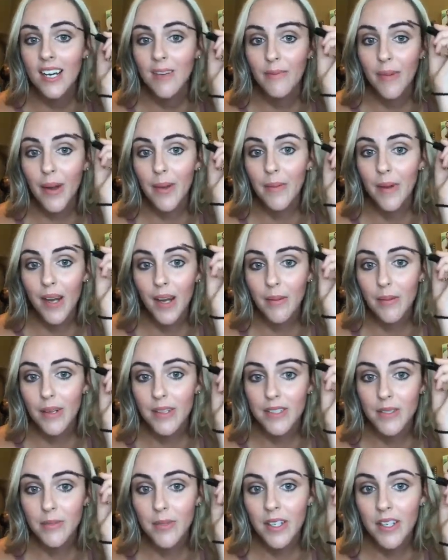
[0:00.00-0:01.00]
My
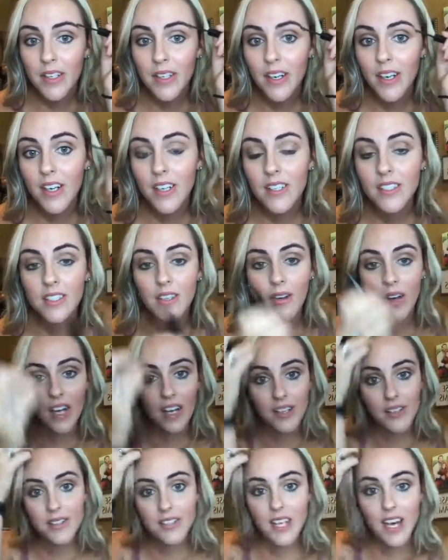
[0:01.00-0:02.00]
eyebrows are pretty dark, so
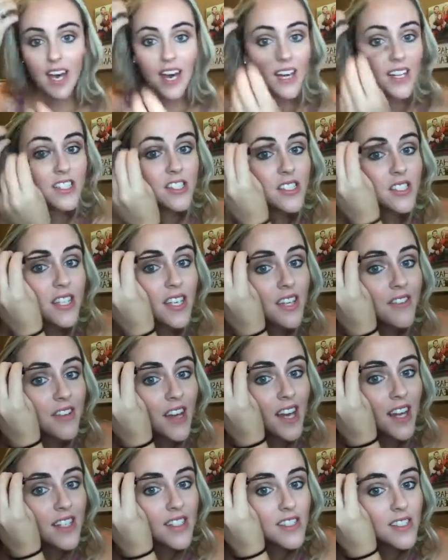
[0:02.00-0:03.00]
I use that. It just kind of
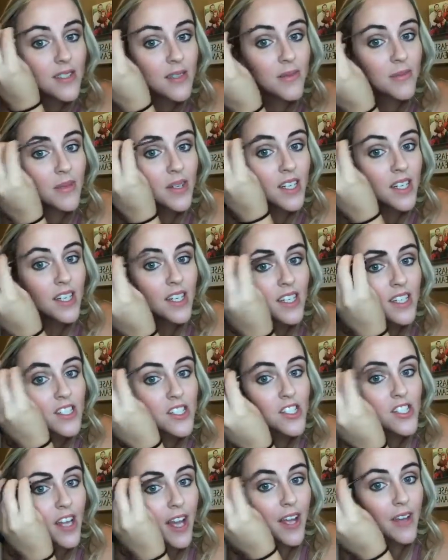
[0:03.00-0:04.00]
adds some
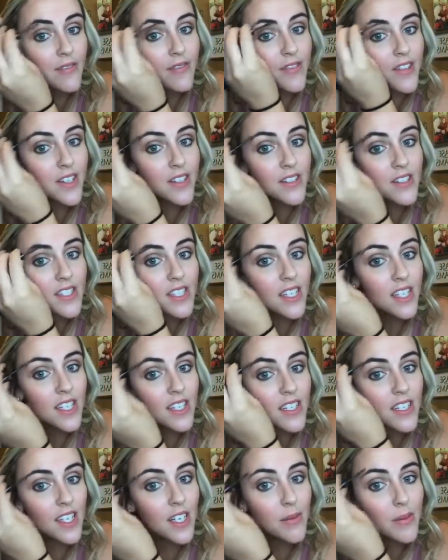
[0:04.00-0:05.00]
shape, fills
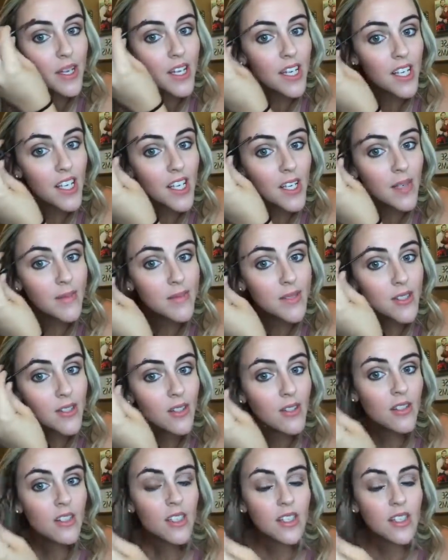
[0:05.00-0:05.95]
in a little bit, and keeps